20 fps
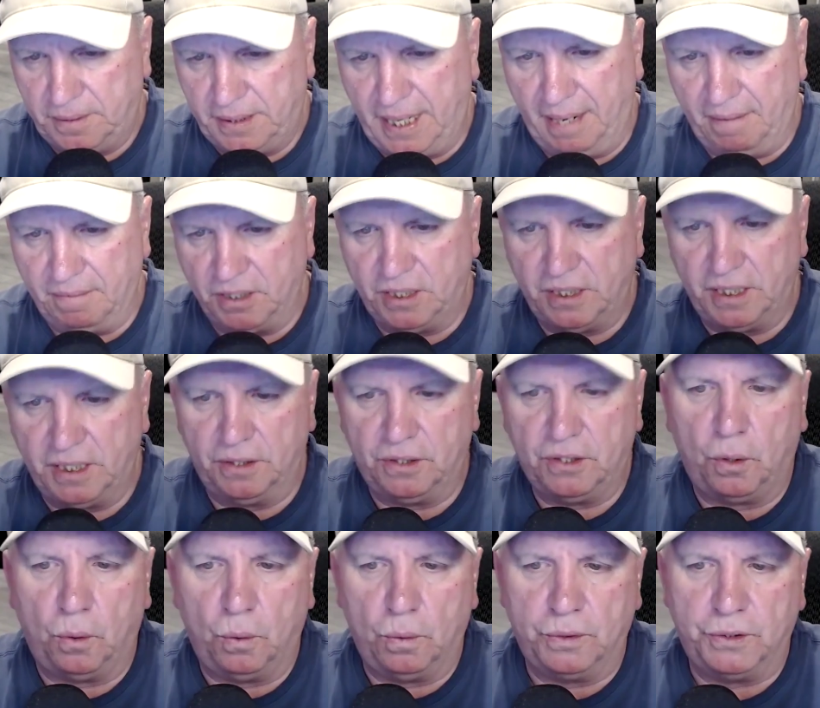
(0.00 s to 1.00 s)
Davidson
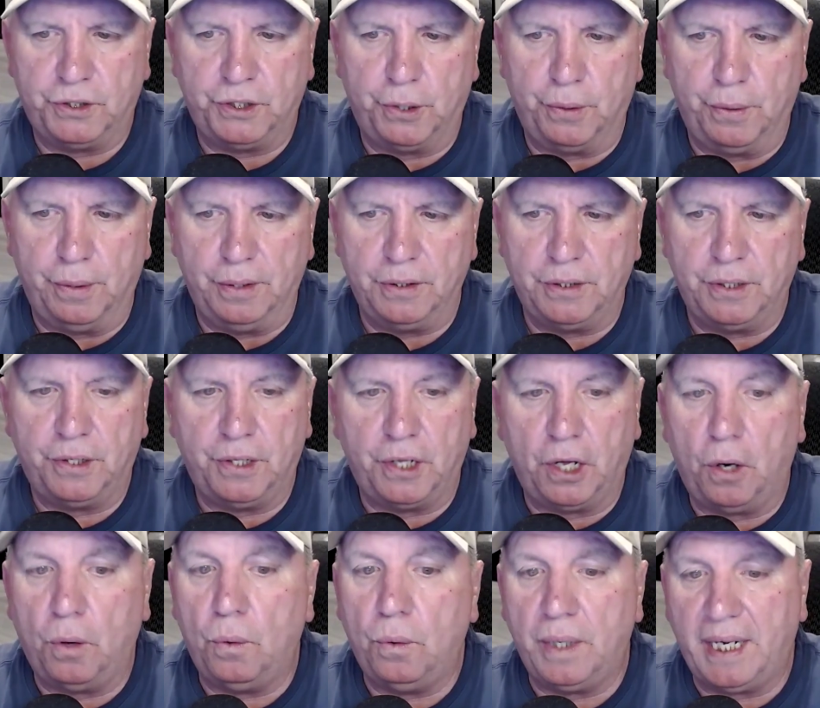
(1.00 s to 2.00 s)
told jurors,
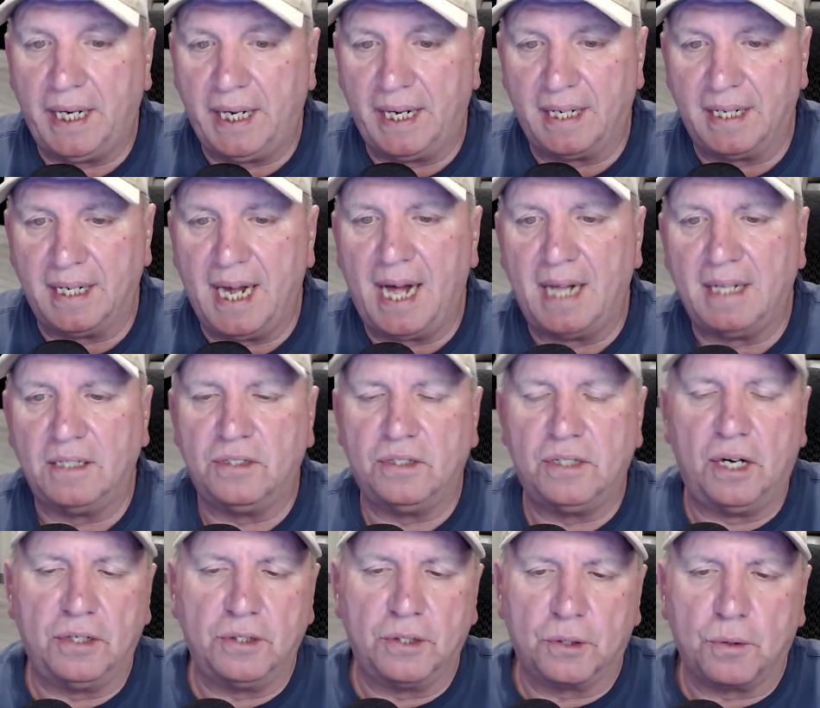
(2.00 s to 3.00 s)
though he
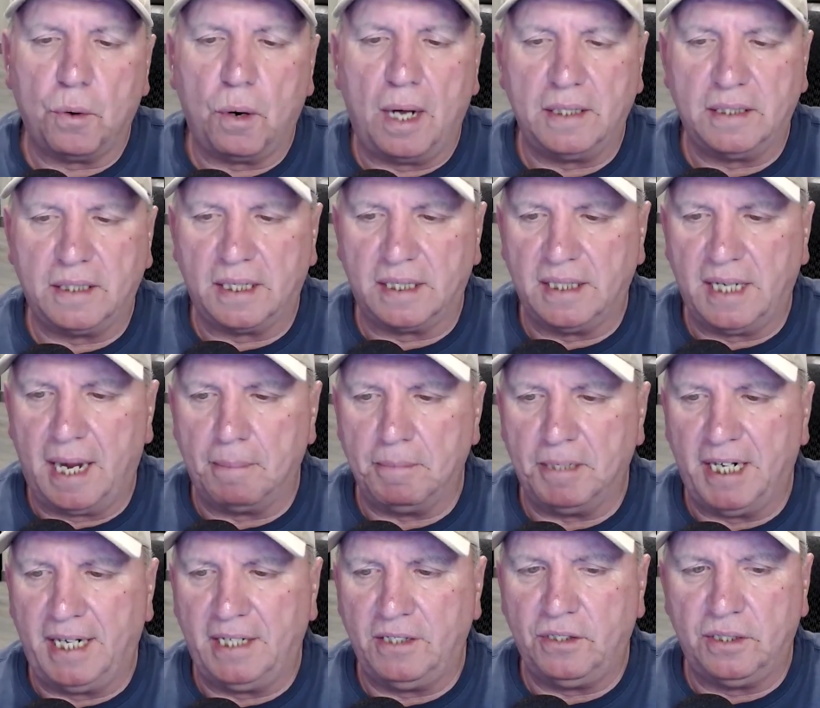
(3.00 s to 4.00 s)
acknowledged under cross
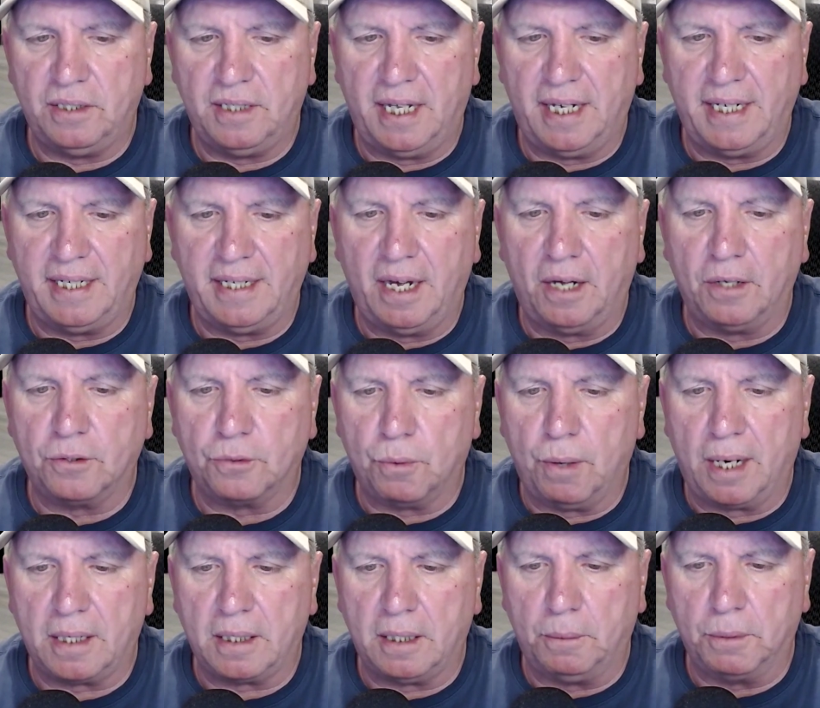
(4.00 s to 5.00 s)
examination that he dealt
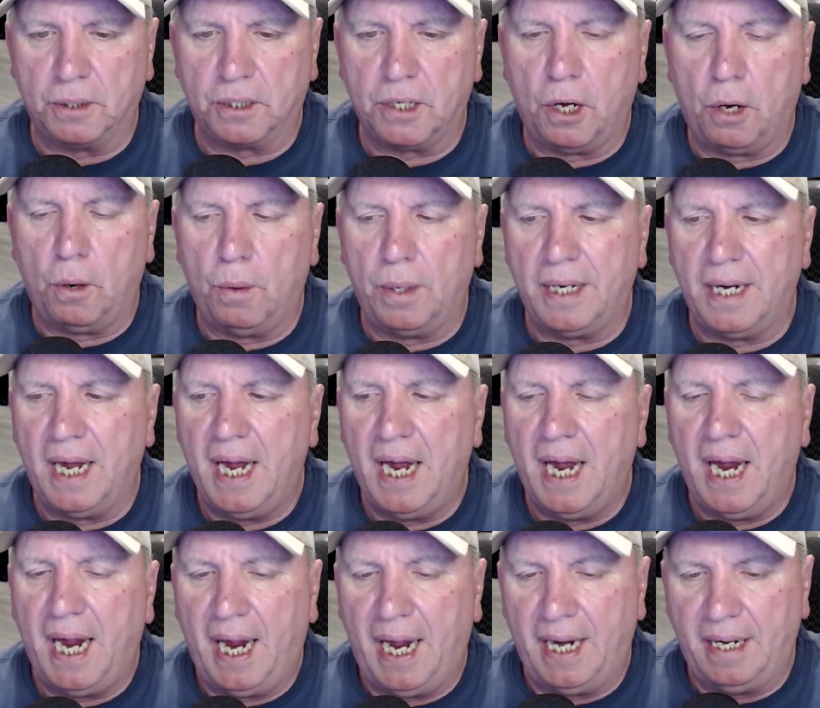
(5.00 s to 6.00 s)
directly with Cohen
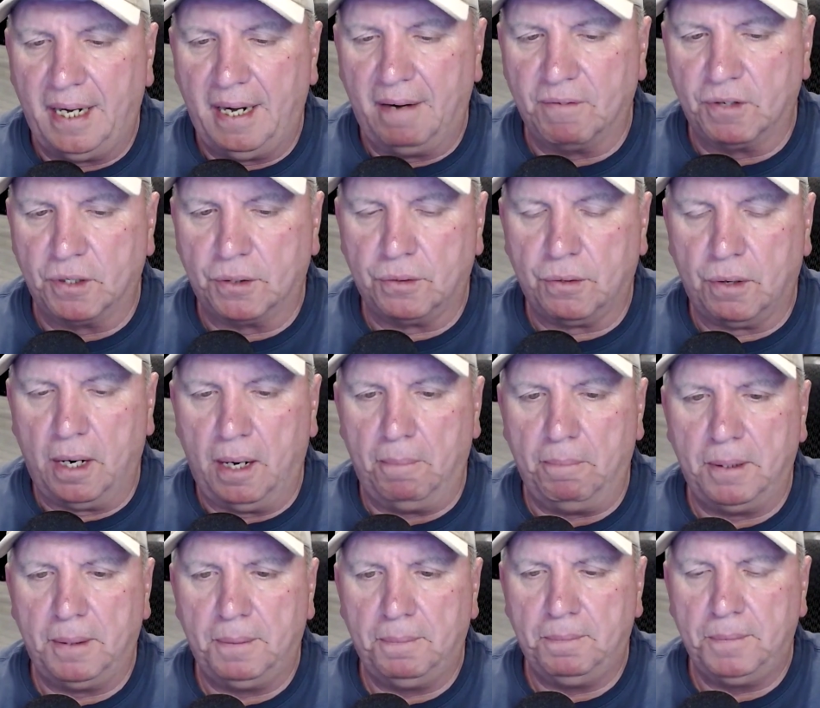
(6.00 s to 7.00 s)
and never
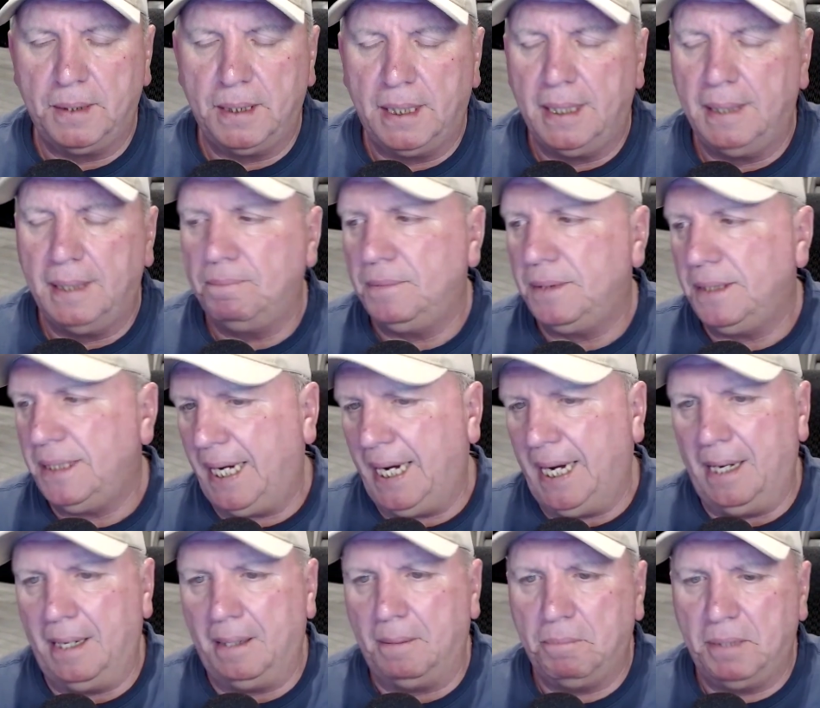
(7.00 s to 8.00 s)
Trump.
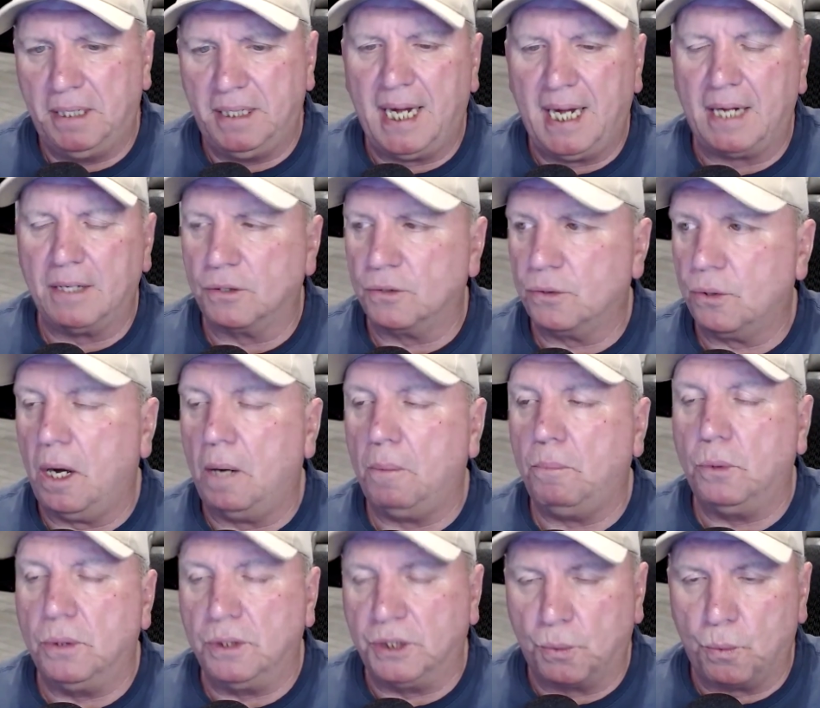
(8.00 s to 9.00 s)
Yeah, but Donald
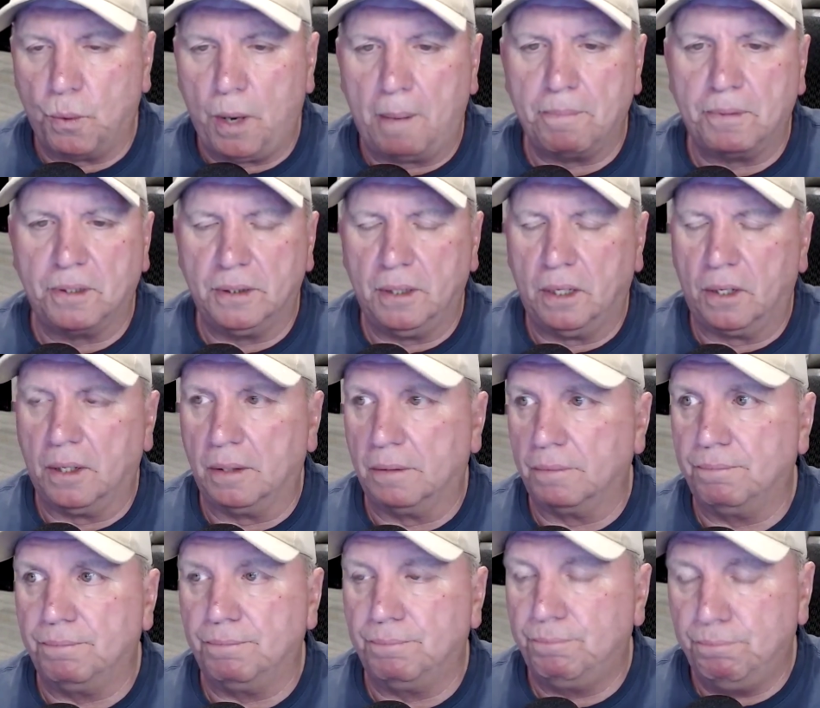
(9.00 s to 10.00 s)
Trump was a rep or
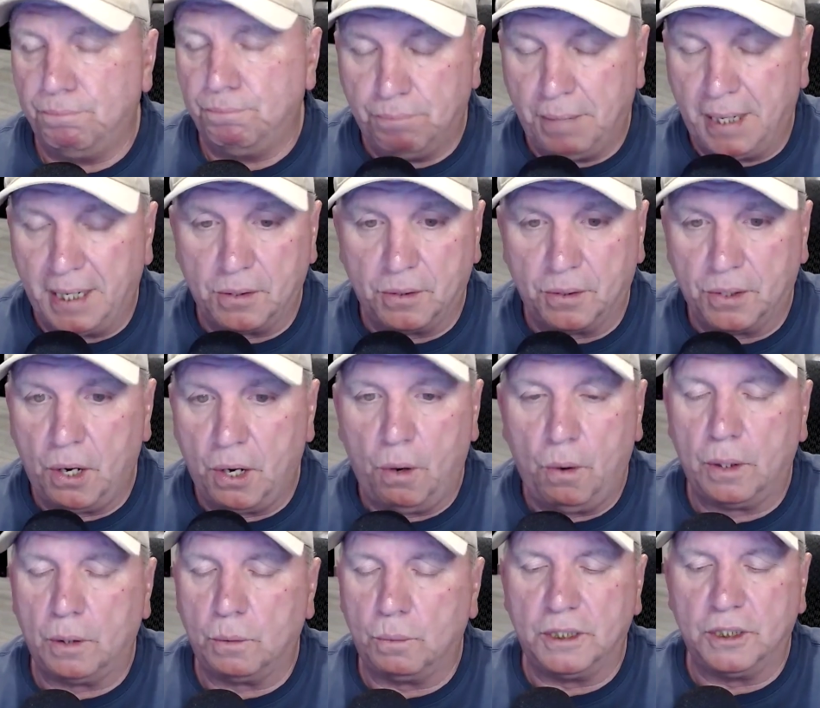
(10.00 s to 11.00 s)
Michael
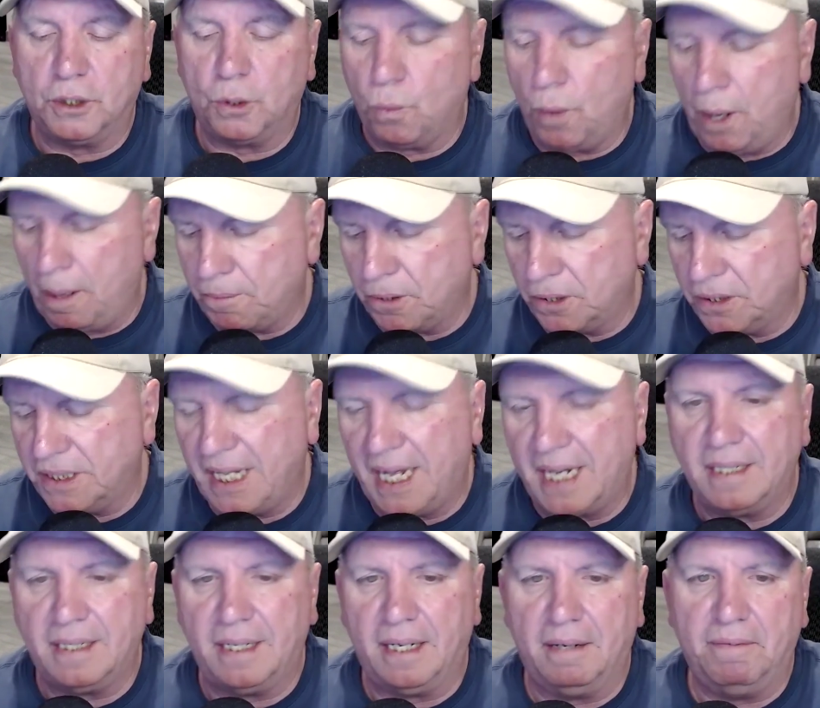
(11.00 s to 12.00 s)
Cohen was a
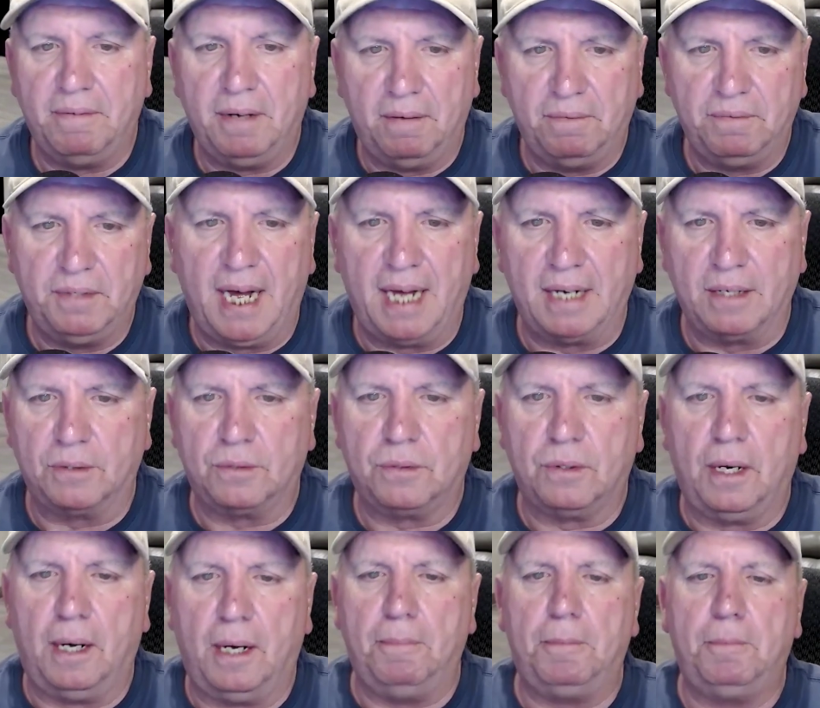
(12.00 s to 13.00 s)
representative of Donald
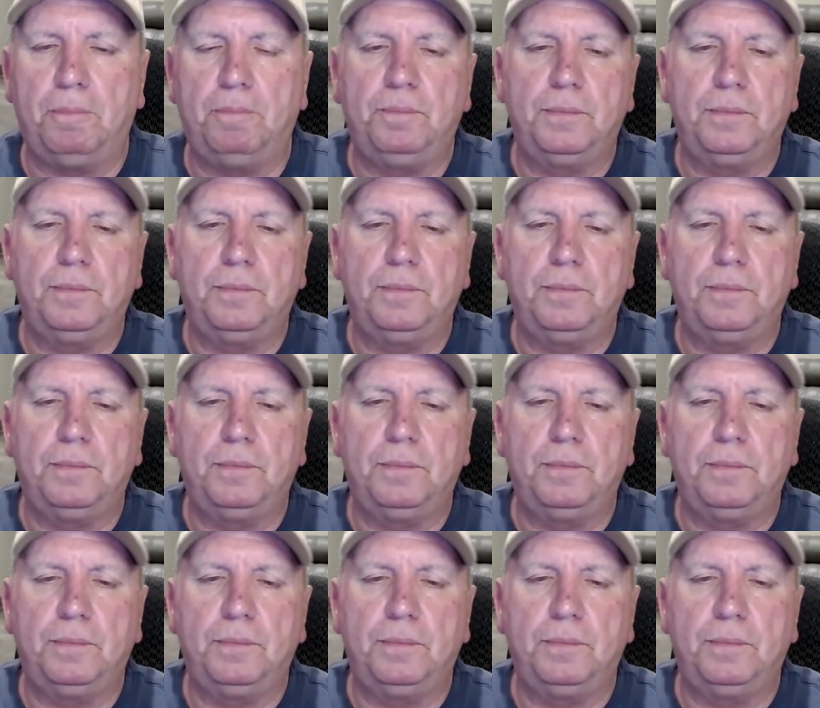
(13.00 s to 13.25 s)
Trump.